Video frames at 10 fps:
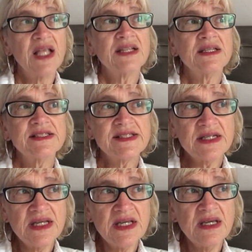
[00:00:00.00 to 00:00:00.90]

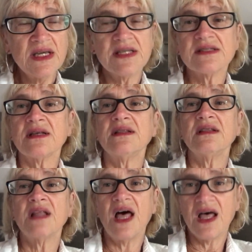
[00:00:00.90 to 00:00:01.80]
Listening is a
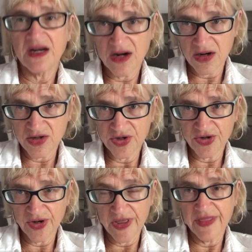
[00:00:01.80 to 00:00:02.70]
lot
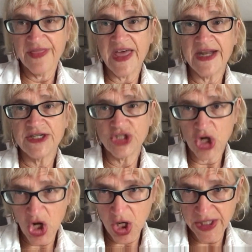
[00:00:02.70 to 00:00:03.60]
harder than
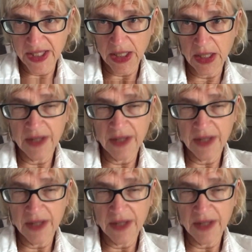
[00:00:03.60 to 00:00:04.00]
talking.